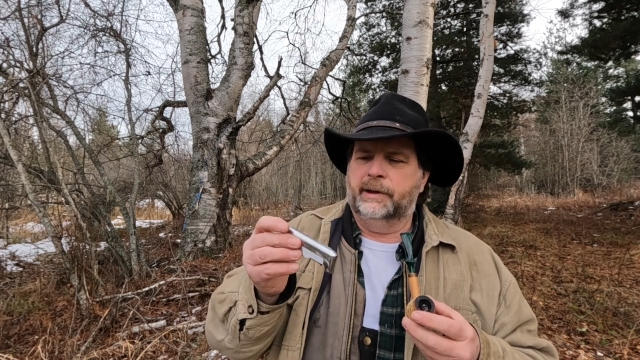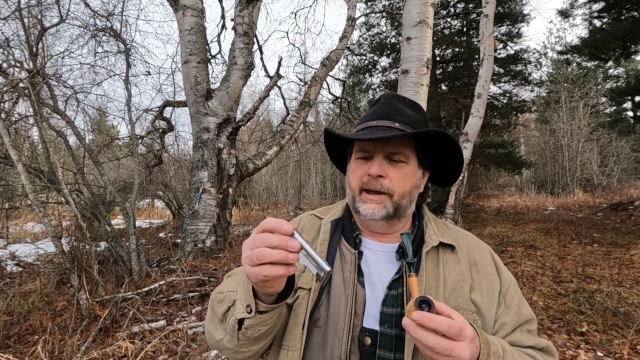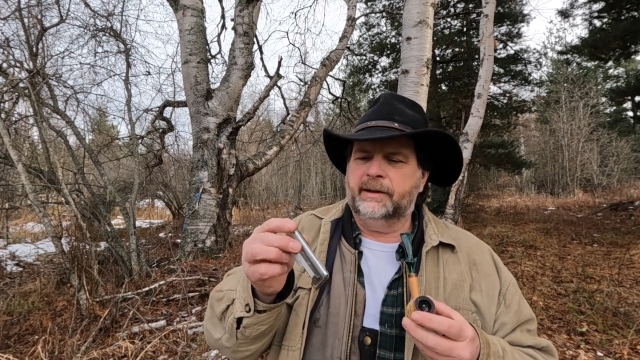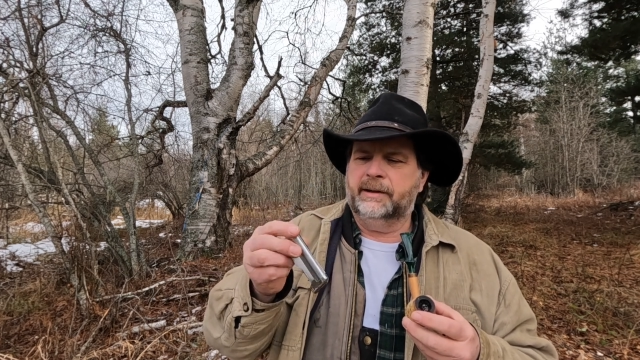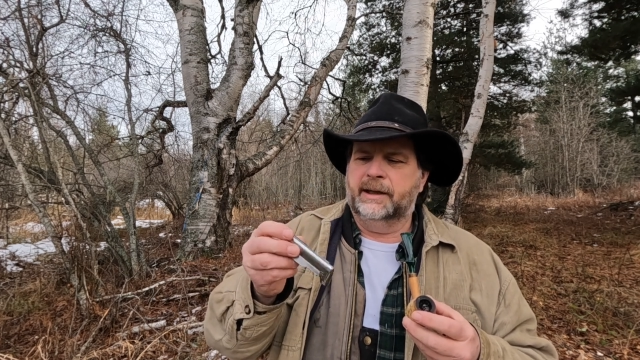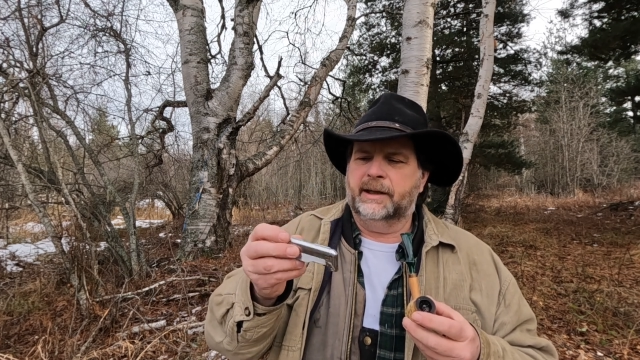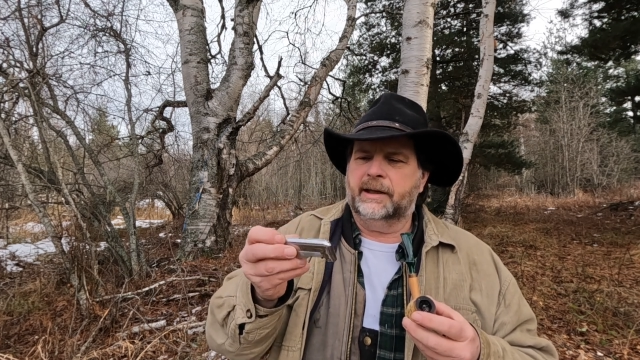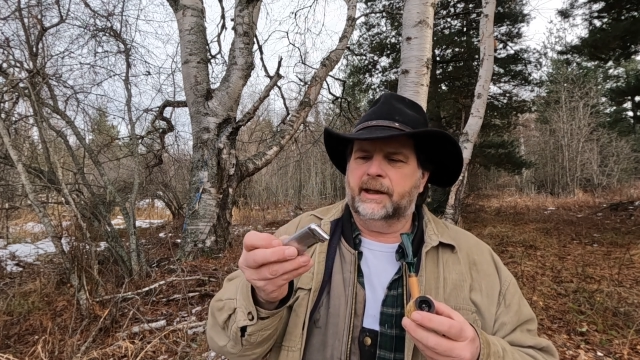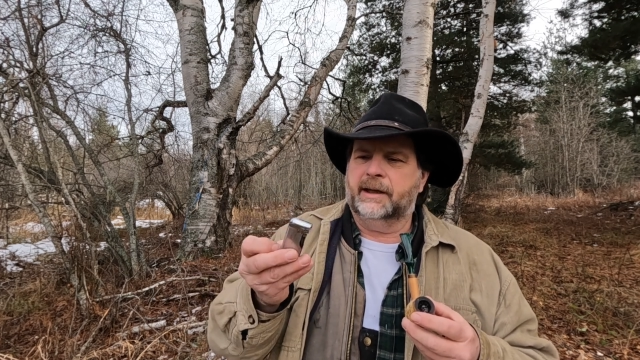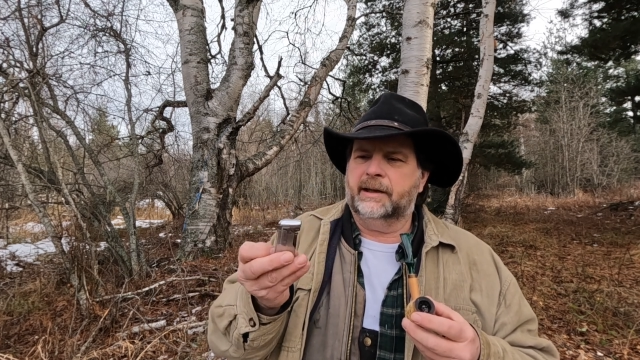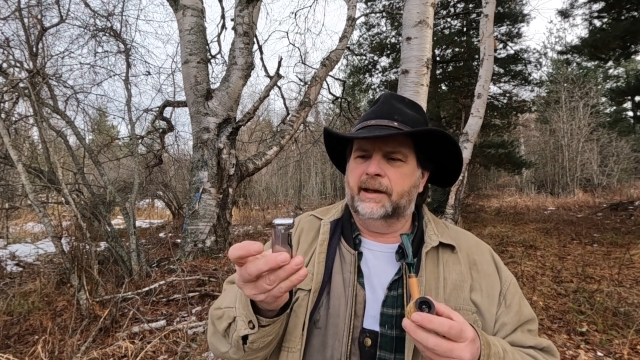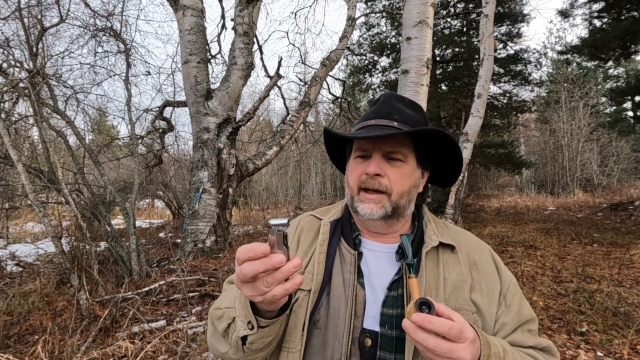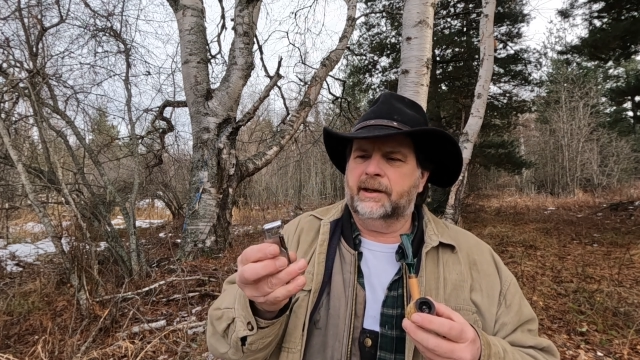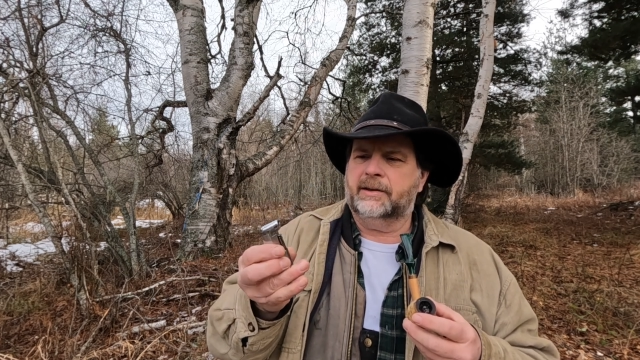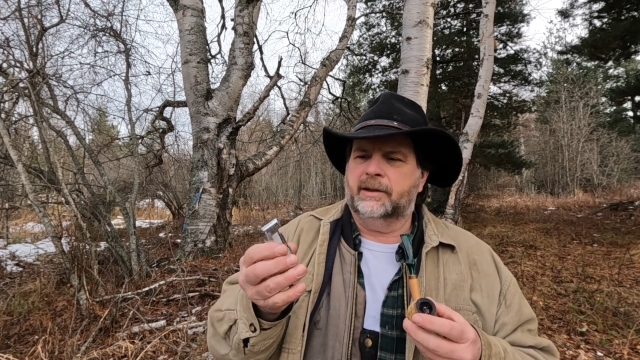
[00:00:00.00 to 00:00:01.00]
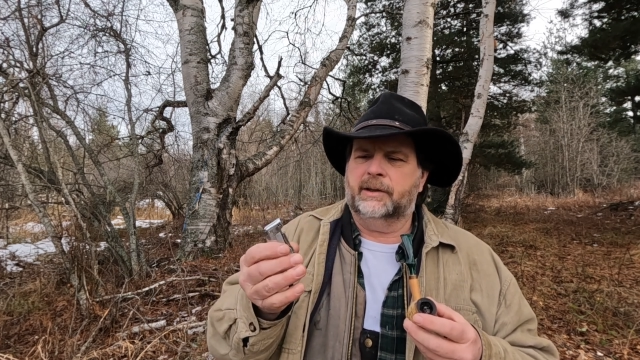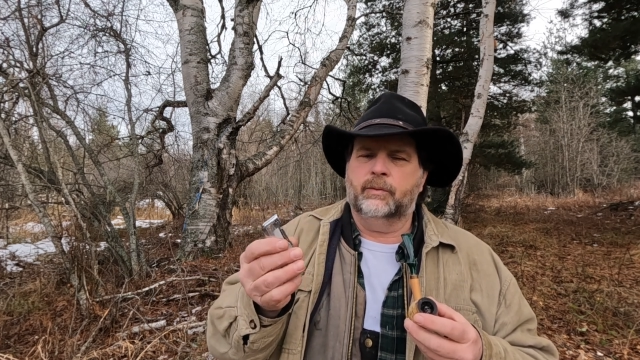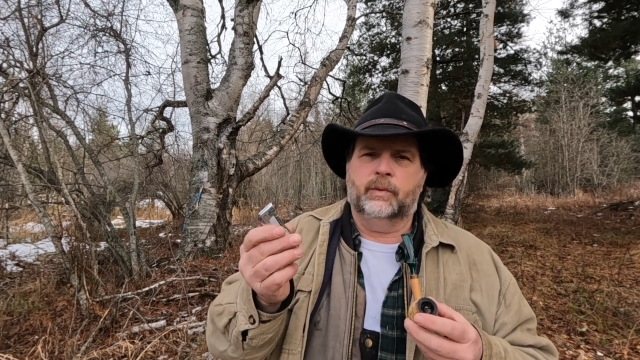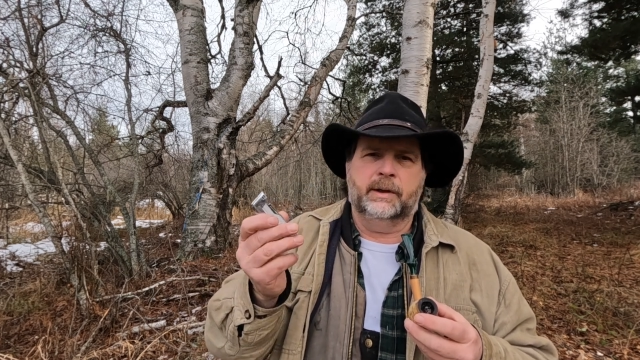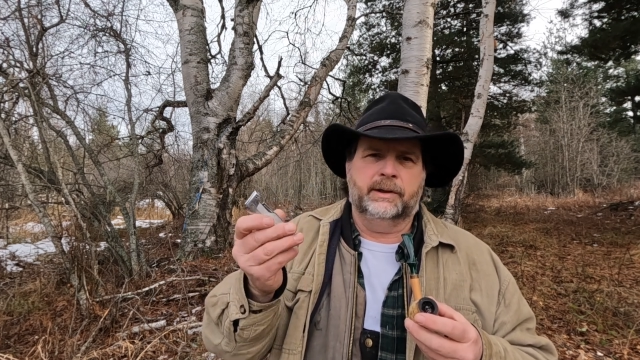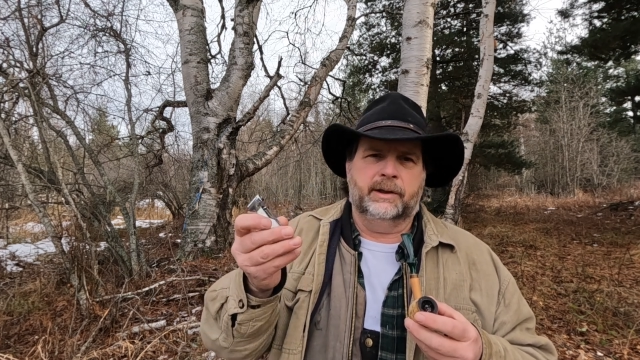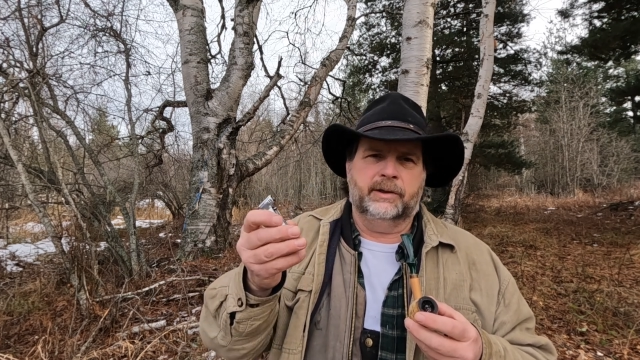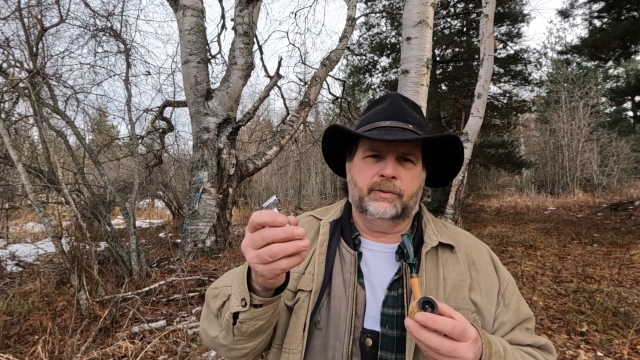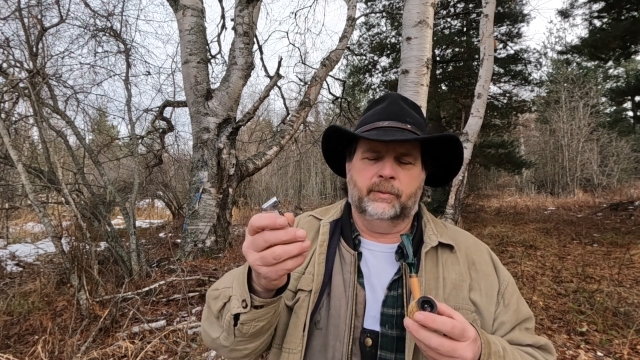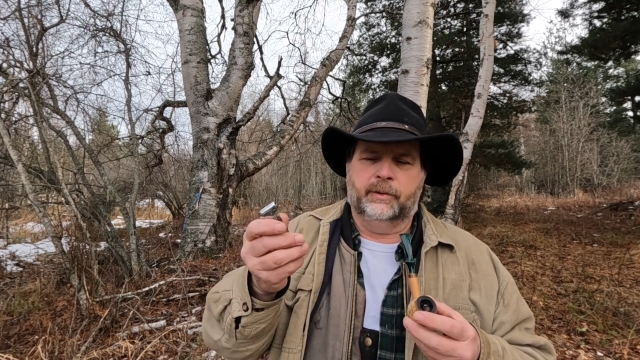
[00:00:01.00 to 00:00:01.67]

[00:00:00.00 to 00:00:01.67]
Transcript: I think I actually won this